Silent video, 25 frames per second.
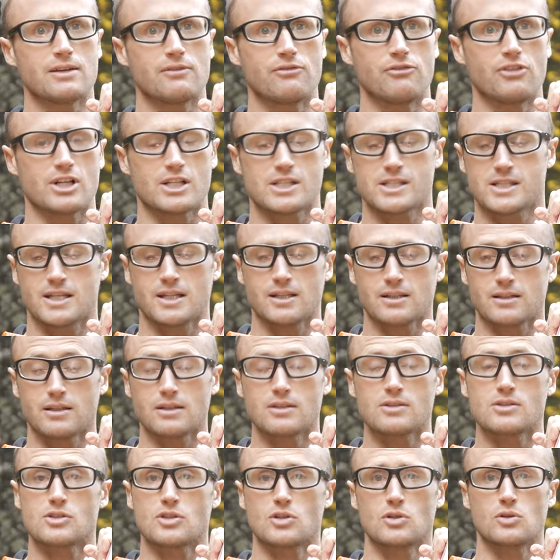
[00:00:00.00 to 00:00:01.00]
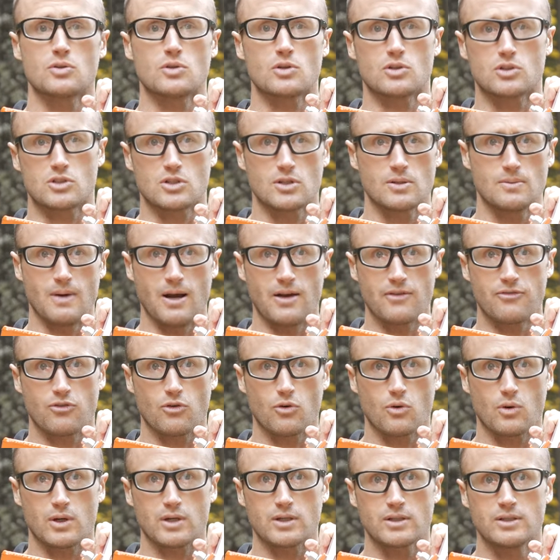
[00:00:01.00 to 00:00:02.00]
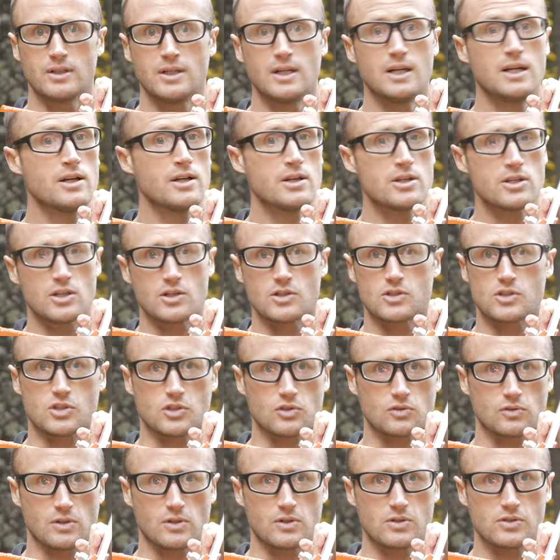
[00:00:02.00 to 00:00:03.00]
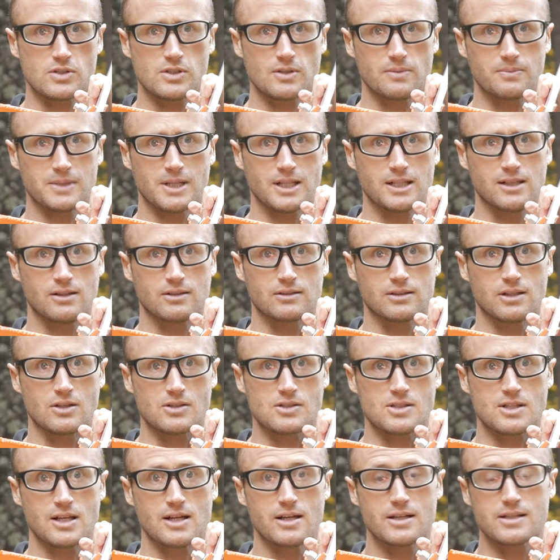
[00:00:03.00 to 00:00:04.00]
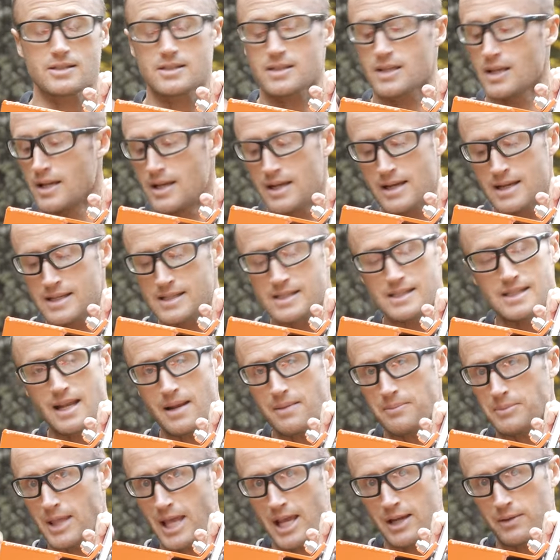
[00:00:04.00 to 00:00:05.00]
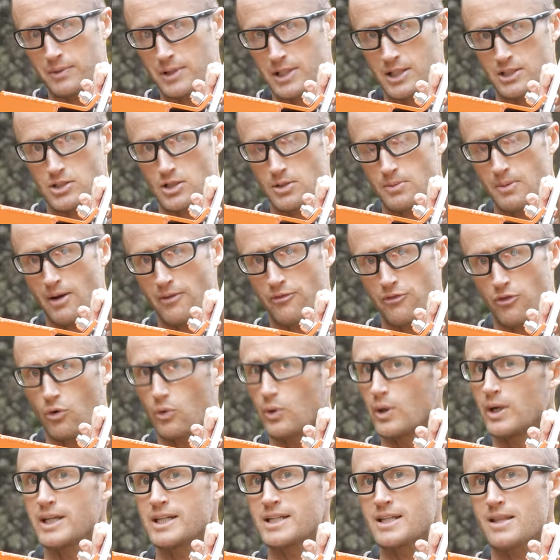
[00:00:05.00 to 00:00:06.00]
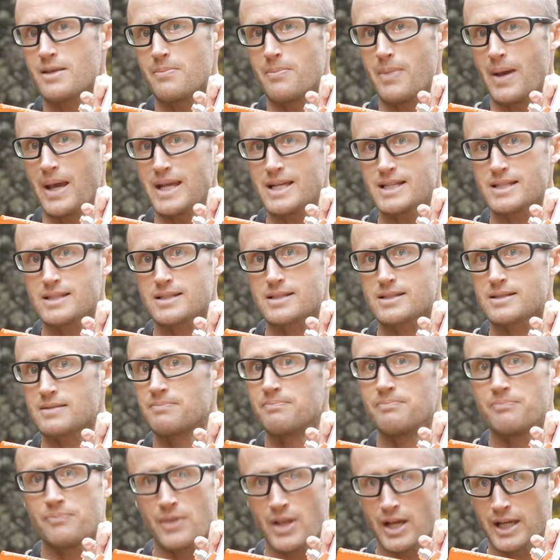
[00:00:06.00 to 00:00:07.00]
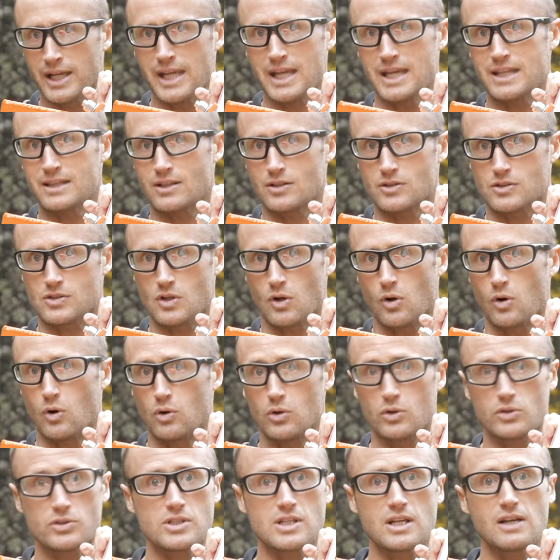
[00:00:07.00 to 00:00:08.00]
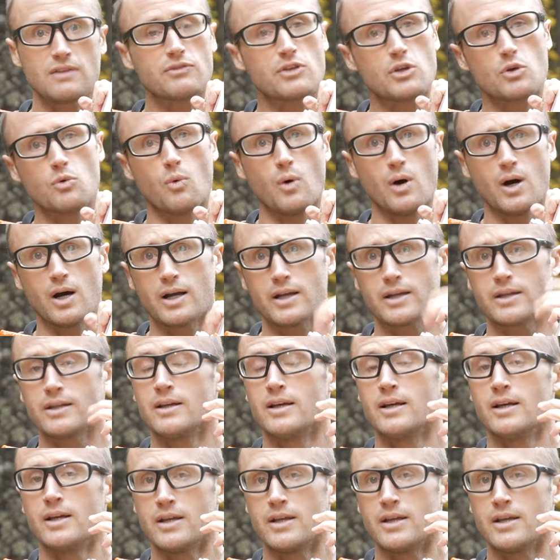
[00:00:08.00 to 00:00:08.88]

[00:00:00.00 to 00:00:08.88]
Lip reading: affix it to your 2x4, use screws, something along those lines. Same thing with the 2x4 into the base. Again, there's holes. If you want,